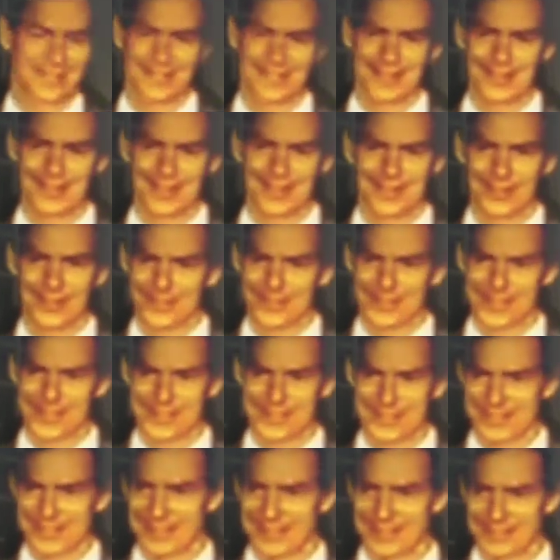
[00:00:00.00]
they sell
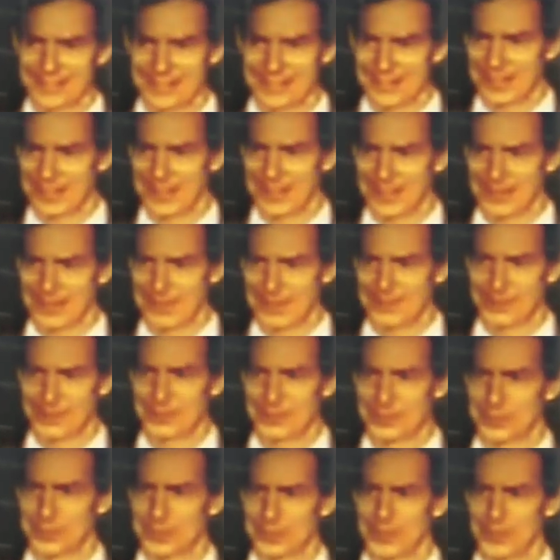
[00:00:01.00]
these things in their health
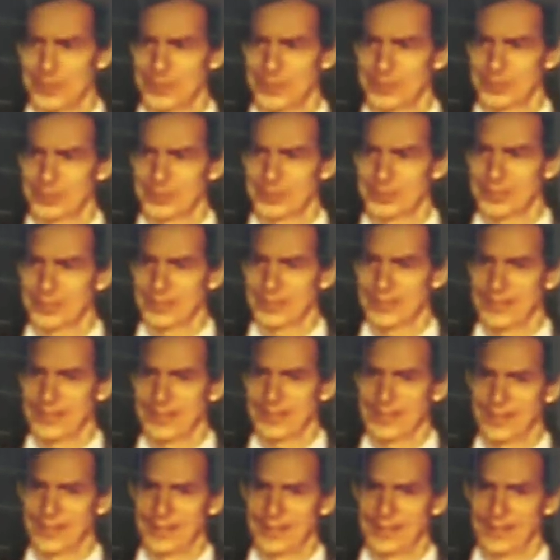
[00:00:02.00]
food stores
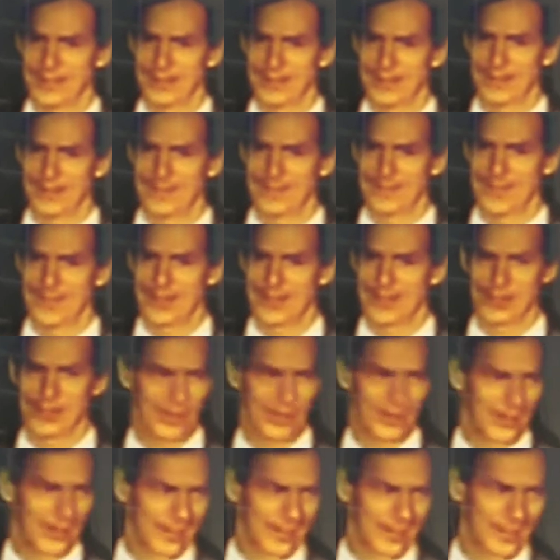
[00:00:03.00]
and
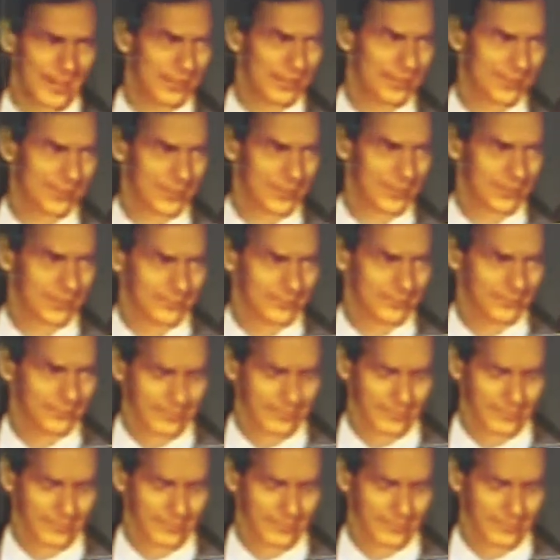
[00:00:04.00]
call it health food.